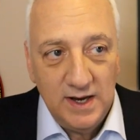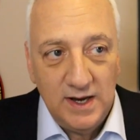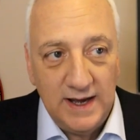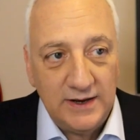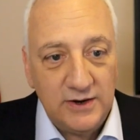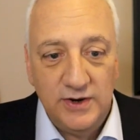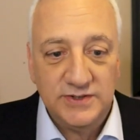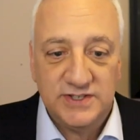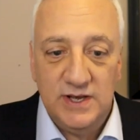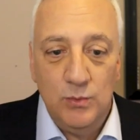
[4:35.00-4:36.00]
Uh, I couldn't
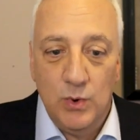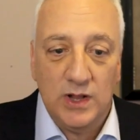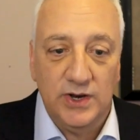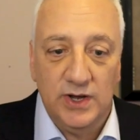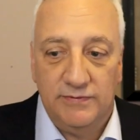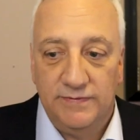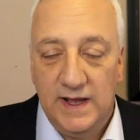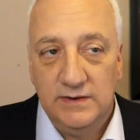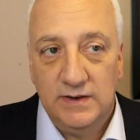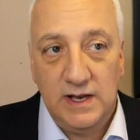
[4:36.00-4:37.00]
see well enough,
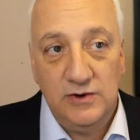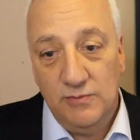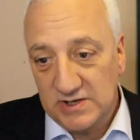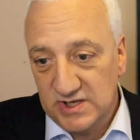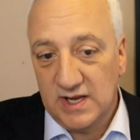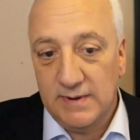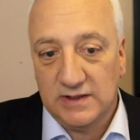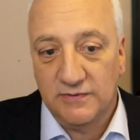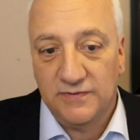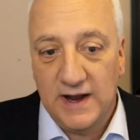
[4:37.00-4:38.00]
and and you mentioned the thing
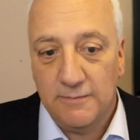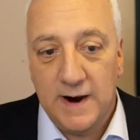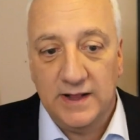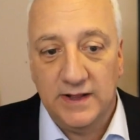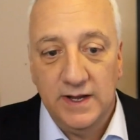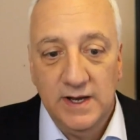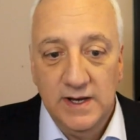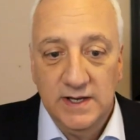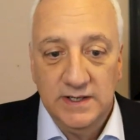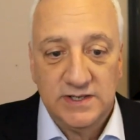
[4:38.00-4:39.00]
about the fighter pilot
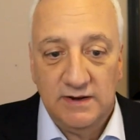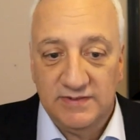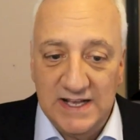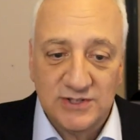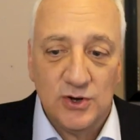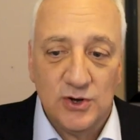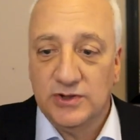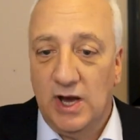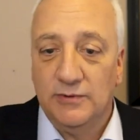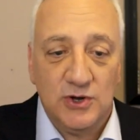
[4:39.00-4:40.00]
stuff. That's
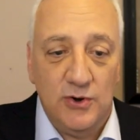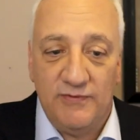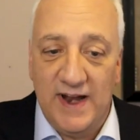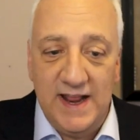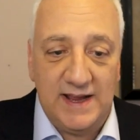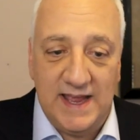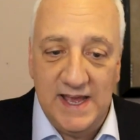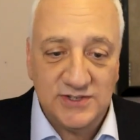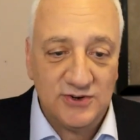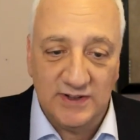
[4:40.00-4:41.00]
all. Done. So if any
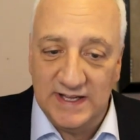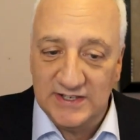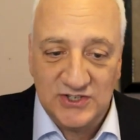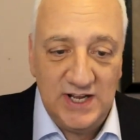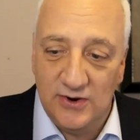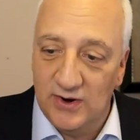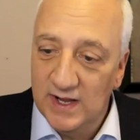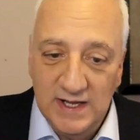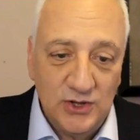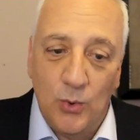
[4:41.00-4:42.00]
kids are listening or
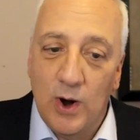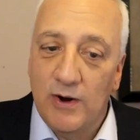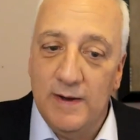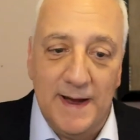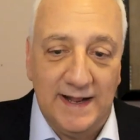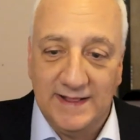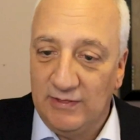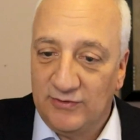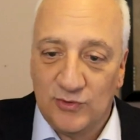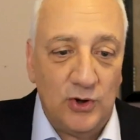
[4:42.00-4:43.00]
don't worry about it. They
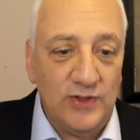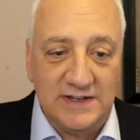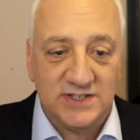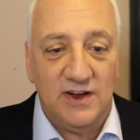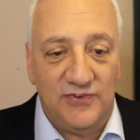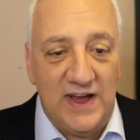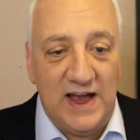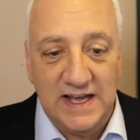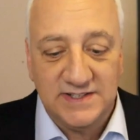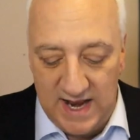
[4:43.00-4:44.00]
threw all that stuff
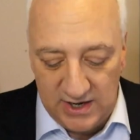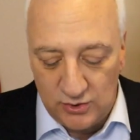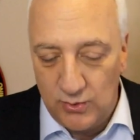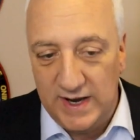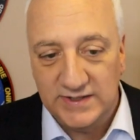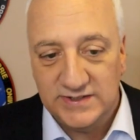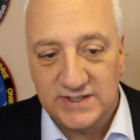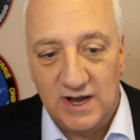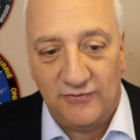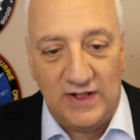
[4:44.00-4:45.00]
out. That's antiquated
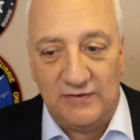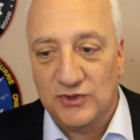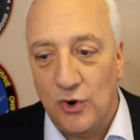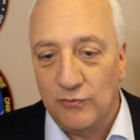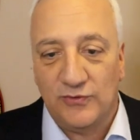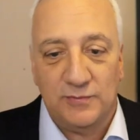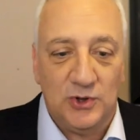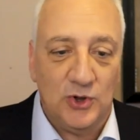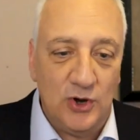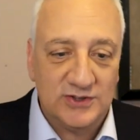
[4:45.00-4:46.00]
stuff left over from a
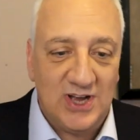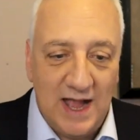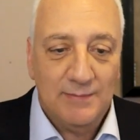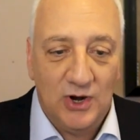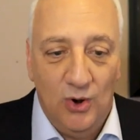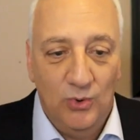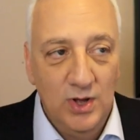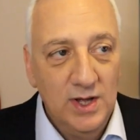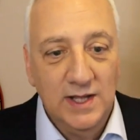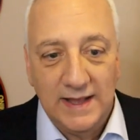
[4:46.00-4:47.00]
long time ago,
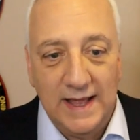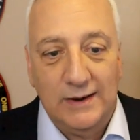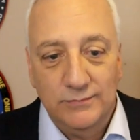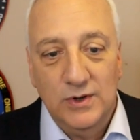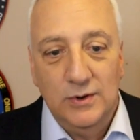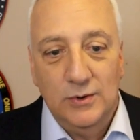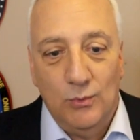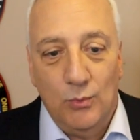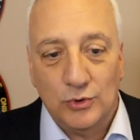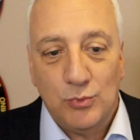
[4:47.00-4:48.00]
like
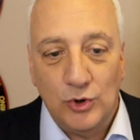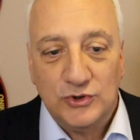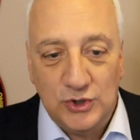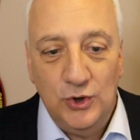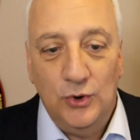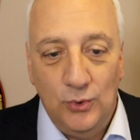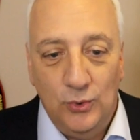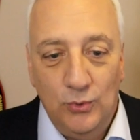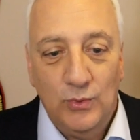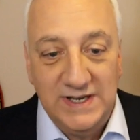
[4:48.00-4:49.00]
World War
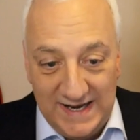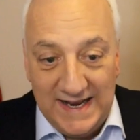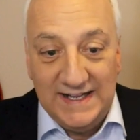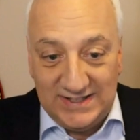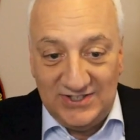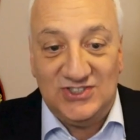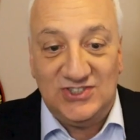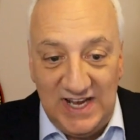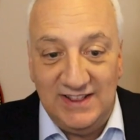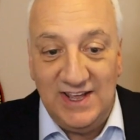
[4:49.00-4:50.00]
II, when you needed to
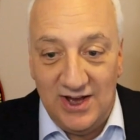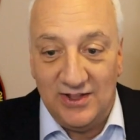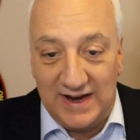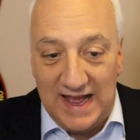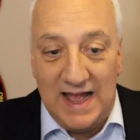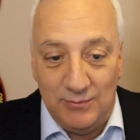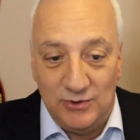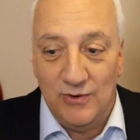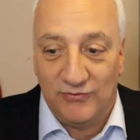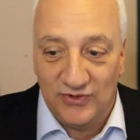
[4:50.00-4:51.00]
see the other guy when you
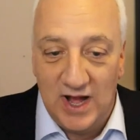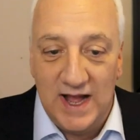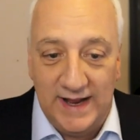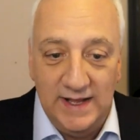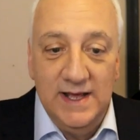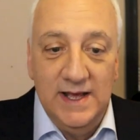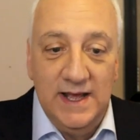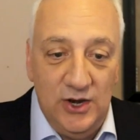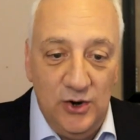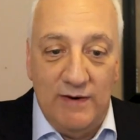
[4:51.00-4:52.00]
were flying,
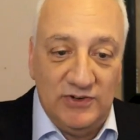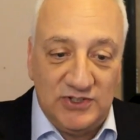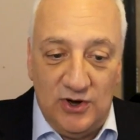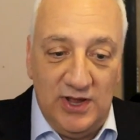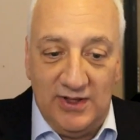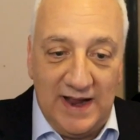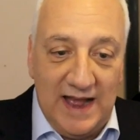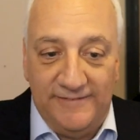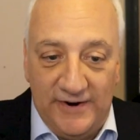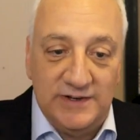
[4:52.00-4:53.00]
and whoever saw the other
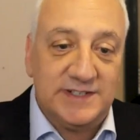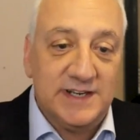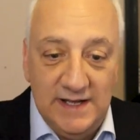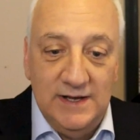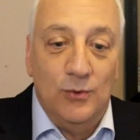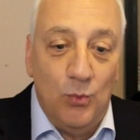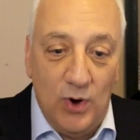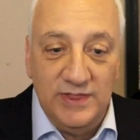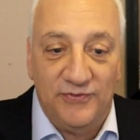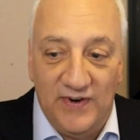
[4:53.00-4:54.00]
guy first
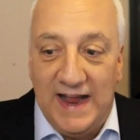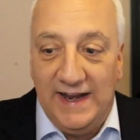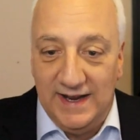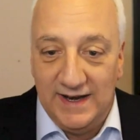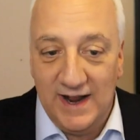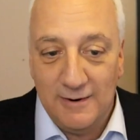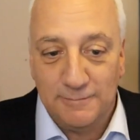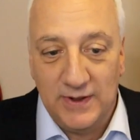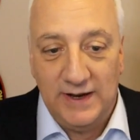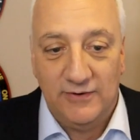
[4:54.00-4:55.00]
won the fight in an
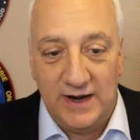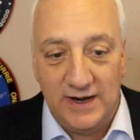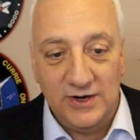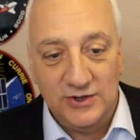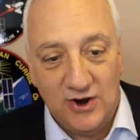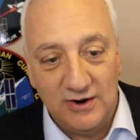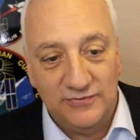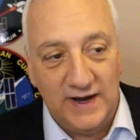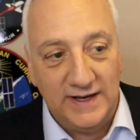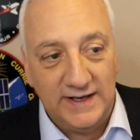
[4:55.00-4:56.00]
airplane, right? In a
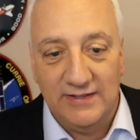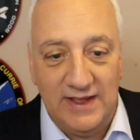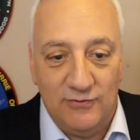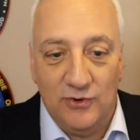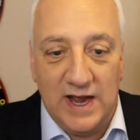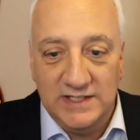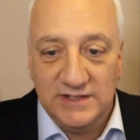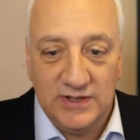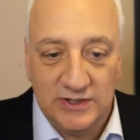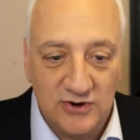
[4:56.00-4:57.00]
dogfight. Now they have all
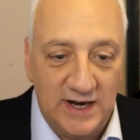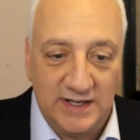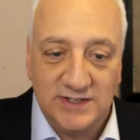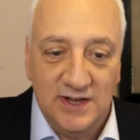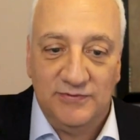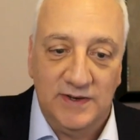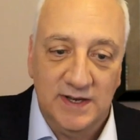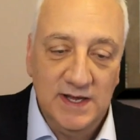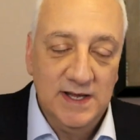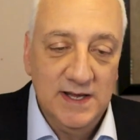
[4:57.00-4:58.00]
kinds of electronic stuff.
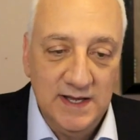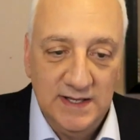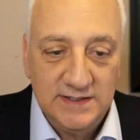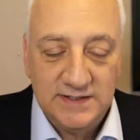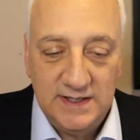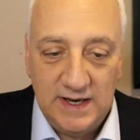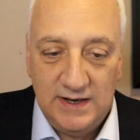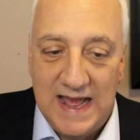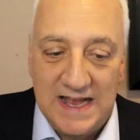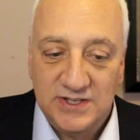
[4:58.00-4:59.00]
And,
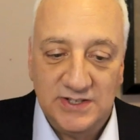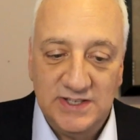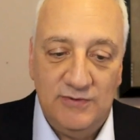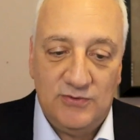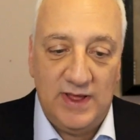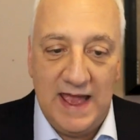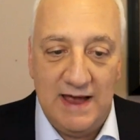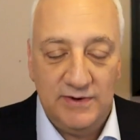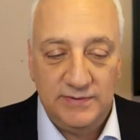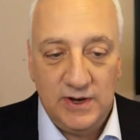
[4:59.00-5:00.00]
uh, NASA doesn't even really
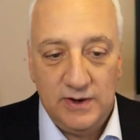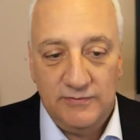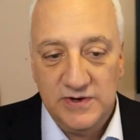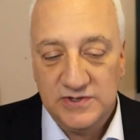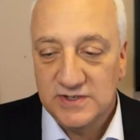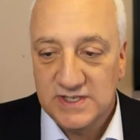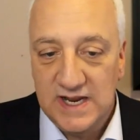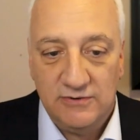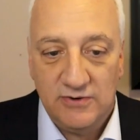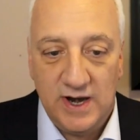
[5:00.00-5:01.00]
have a, a, vision
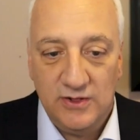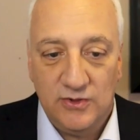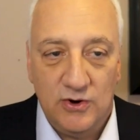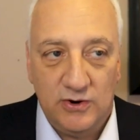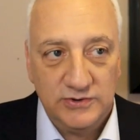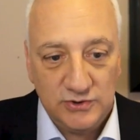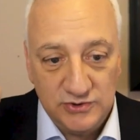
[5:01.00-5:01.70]
standard any longer.